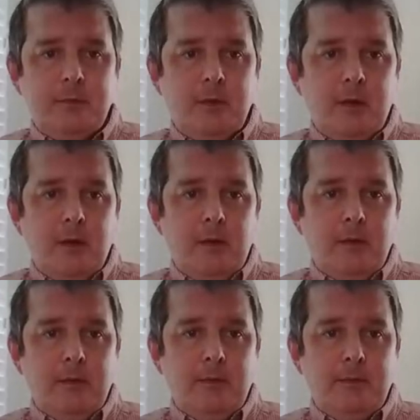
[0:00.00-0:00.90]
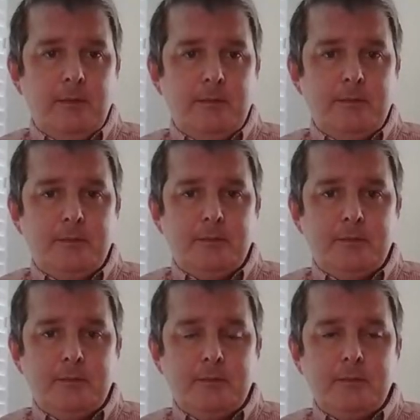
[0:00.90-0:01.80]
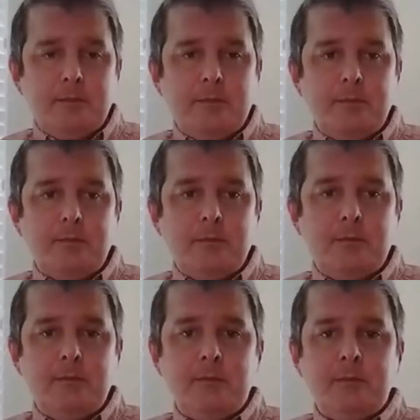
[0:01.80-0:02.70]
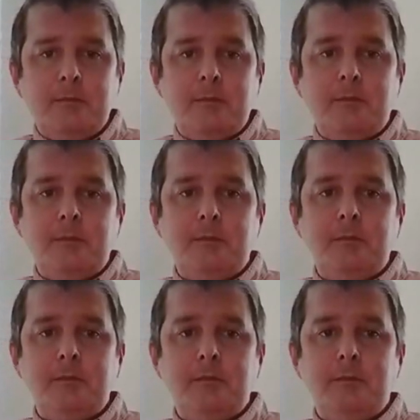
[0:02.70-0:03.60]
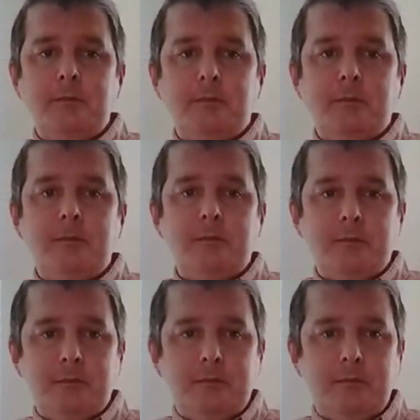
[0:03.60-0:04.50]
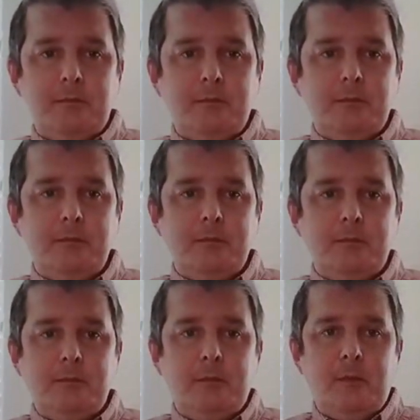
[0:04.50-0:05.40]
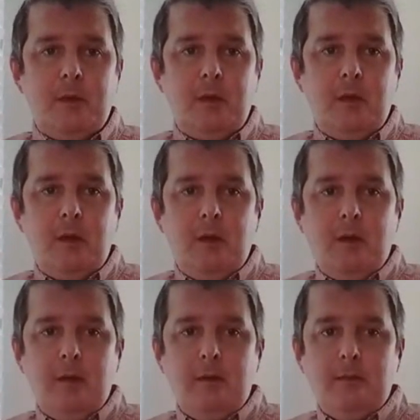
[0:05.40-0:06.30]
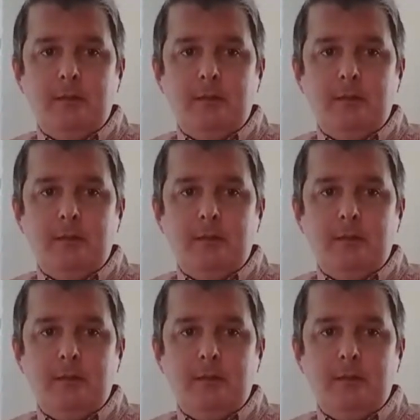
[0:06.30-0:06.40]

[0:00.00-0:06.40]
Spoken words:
[no speech]